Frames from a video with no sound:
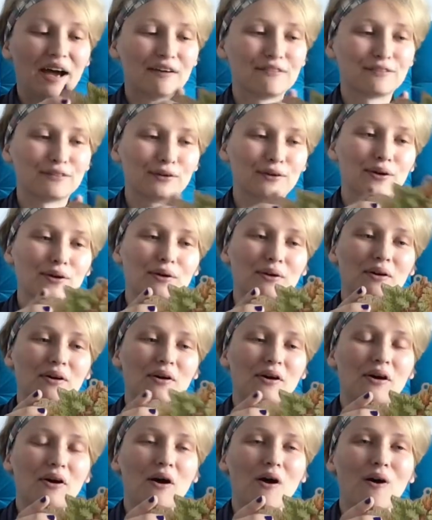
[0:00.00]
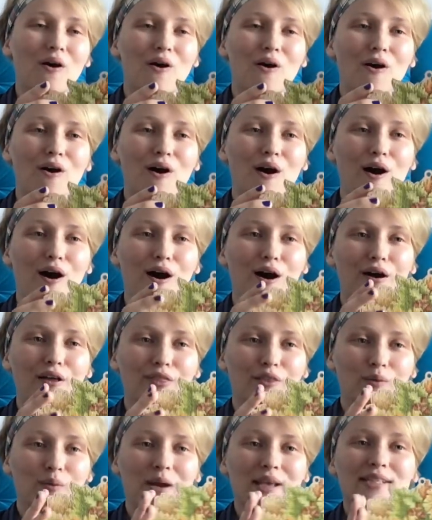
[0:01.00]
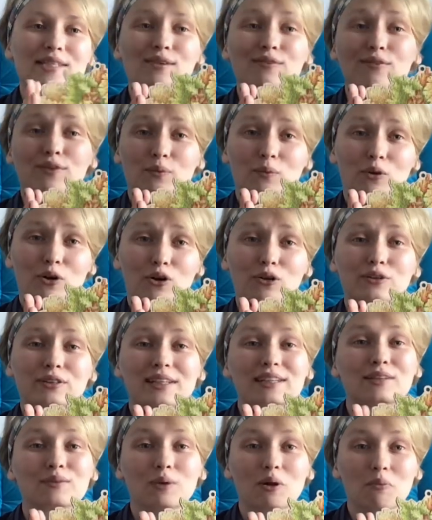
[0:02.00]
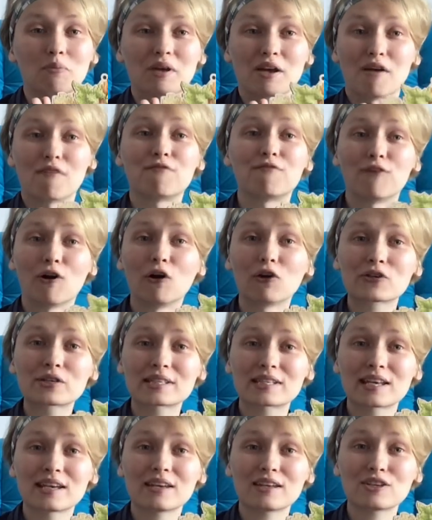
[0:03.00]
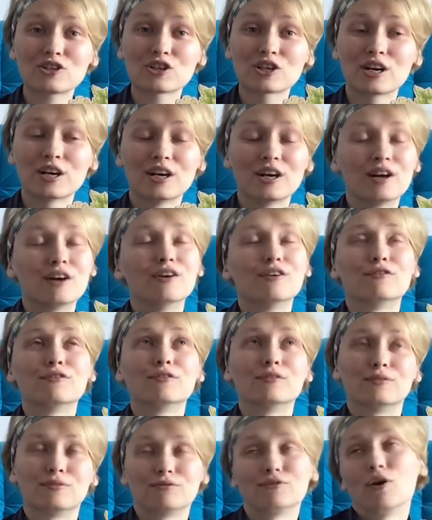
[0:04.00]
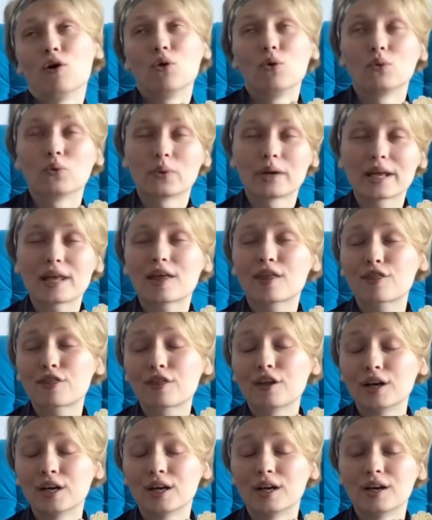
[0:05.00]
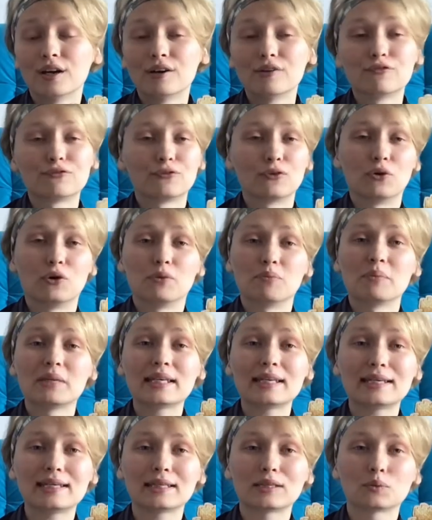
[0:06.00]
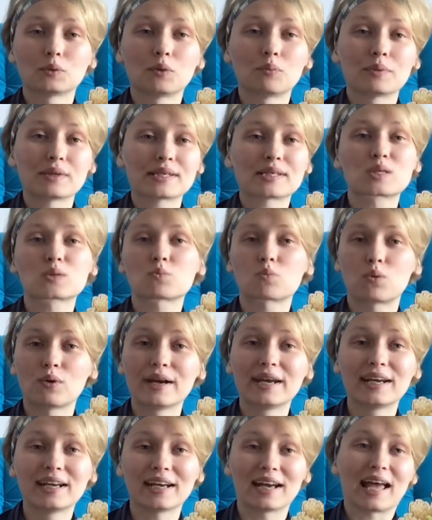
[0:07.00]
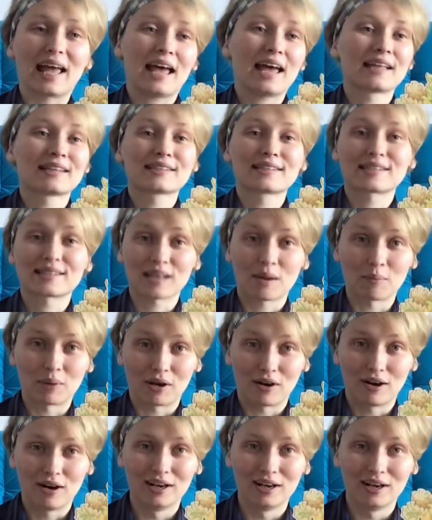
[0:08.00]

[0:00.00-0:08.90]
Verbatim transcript: for the rest of the world, it will be a fall stitch, fall wreath, for me it will be spring and summer